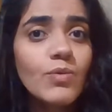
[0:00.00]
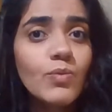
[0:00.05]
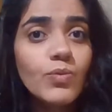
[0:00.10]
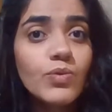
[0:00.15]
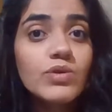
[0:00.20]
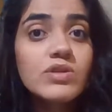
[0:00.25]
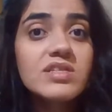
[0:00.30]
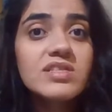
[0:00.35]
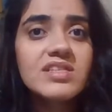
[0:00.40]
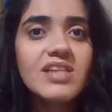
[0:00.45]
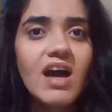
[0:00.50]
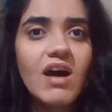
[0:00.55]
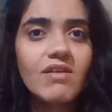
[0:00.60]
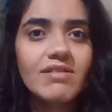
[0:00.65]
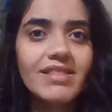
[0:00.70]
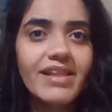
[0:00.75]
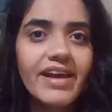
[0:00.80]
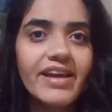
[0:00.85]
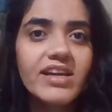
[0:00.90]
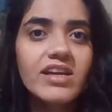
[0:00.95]
would
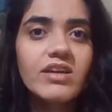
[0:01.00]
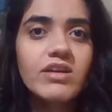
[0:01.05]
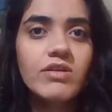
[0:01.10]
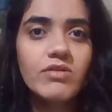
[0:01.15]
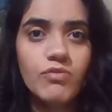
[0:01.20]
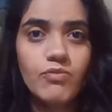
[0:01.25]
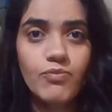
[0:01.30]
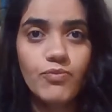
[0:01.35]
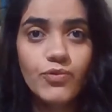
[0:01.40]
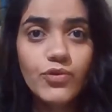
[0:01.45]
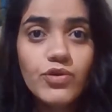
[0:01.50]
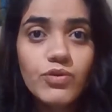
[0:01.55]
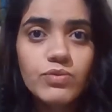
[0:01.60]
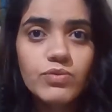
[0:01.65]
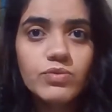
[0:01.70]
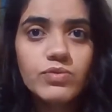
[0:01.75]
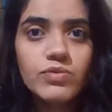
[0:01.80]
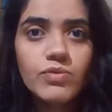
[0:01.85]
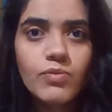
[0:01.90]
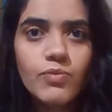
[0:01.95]
sound like
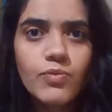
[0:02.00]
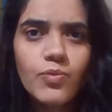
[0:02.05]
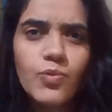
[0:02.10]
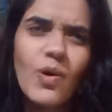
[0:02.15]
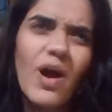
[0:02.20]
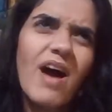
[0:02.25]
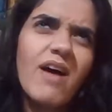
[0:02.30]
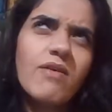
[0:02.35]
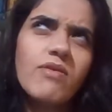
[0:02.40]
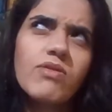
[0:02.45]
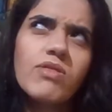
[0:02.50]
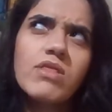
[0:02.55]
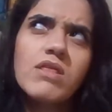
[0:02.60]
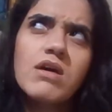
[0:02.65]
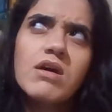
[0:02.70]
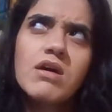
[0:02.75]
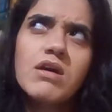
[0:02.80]
rude, rough.